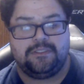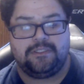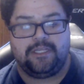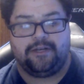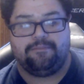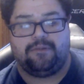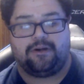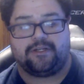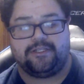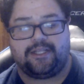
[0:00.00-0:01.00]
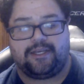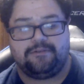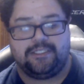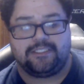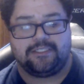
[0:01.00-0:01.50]
in a market that
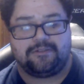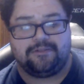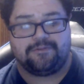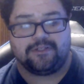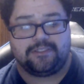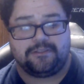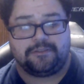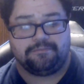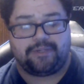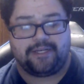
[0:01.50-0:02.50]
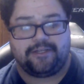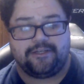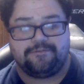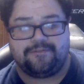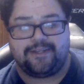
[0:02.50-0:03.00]
isn't really
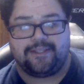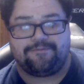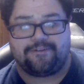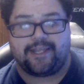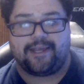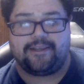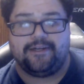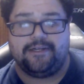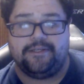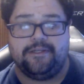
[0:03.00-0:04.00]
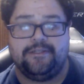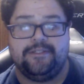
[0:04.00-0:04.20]
competitive for that gun,